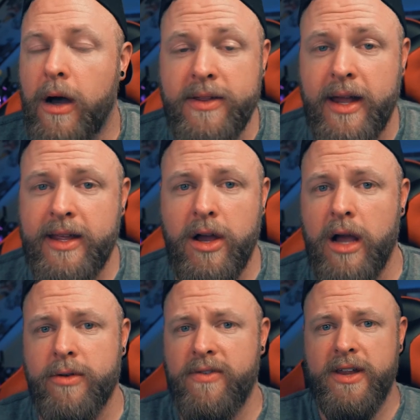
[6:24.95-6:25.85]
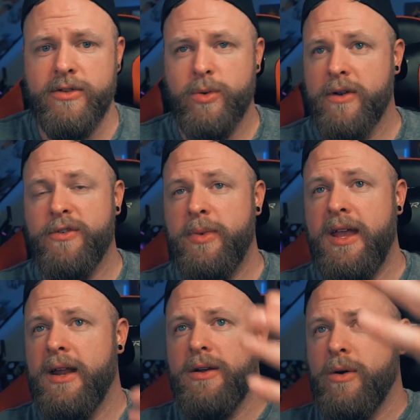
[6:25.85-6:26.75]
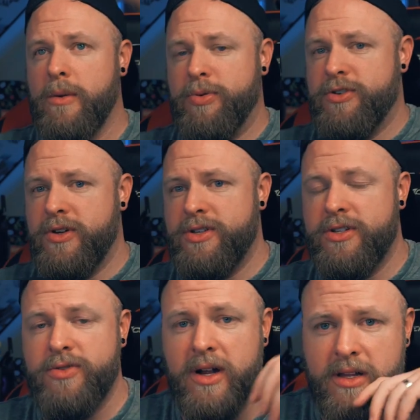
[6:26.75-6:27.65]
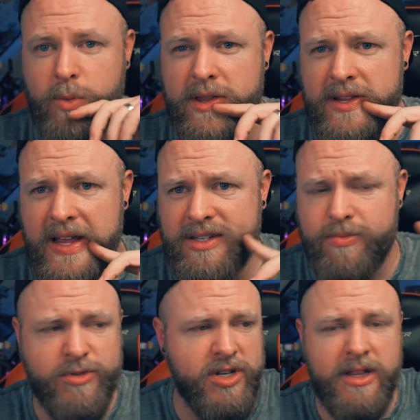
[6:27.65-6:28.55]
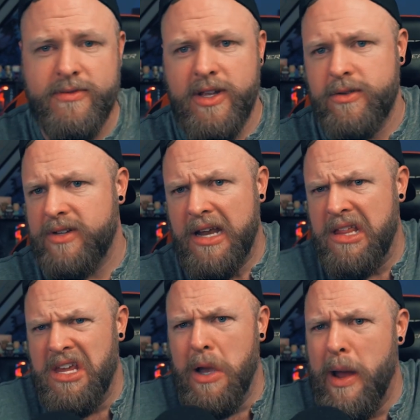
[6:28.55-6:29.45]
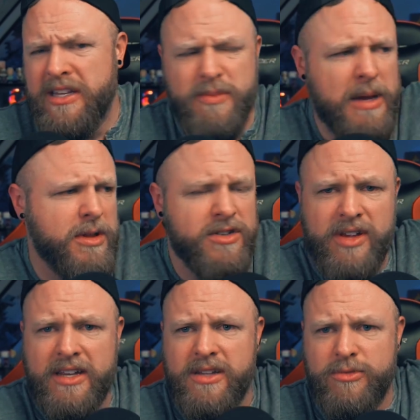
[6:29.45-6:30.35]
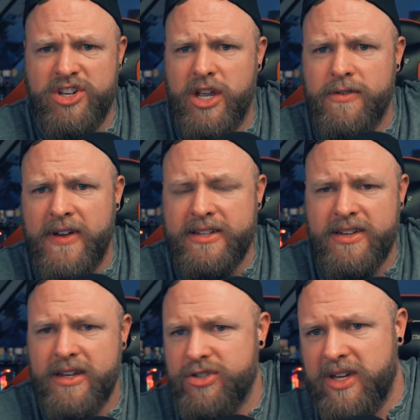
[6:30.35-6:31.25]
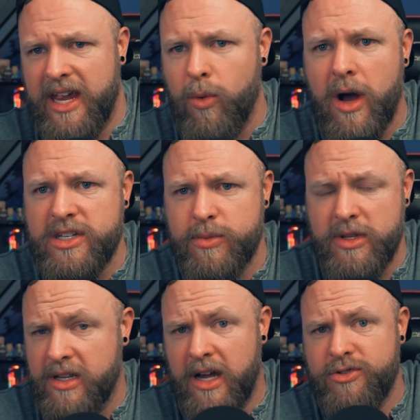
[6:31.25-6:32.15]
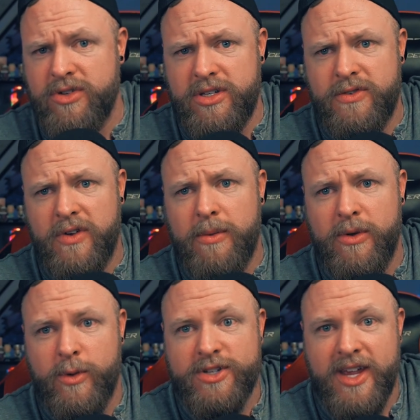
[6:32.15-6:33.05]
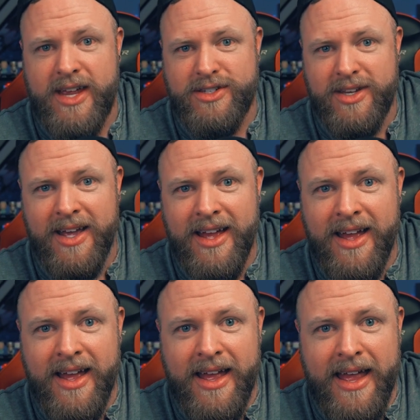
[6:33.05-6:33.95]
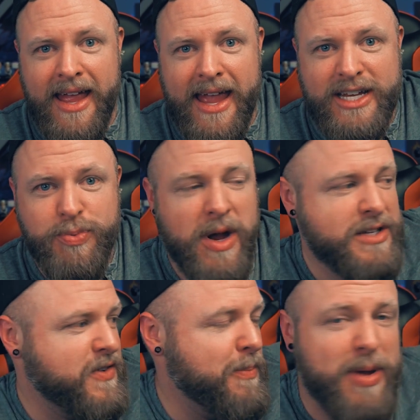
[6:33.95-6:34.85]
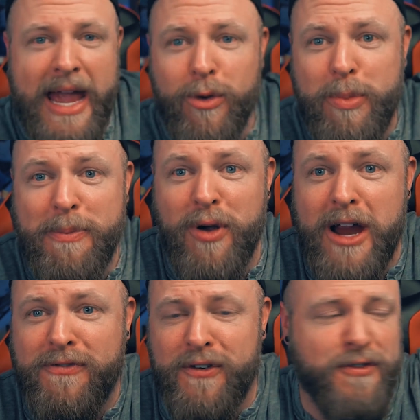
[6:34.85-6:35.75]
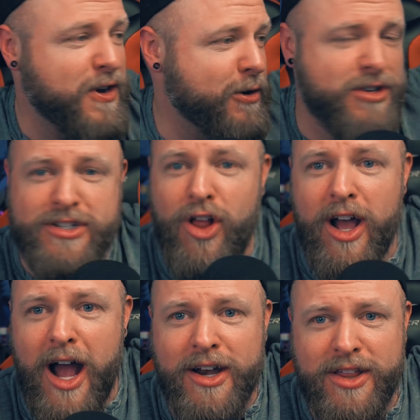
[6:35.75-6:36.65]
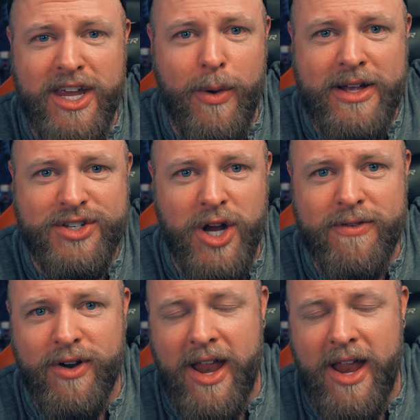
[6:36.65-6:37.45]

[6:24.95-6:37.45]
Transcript: All the Eddie Cochran videos work for me. I don't know what Patricia's struggling with, unless she lives outside of the U.S. Maybe there's like some geofencing and she can't watch them in the country she's from. In which case, ExpressVPN would be perfect for you. Just log on to the U.S. server.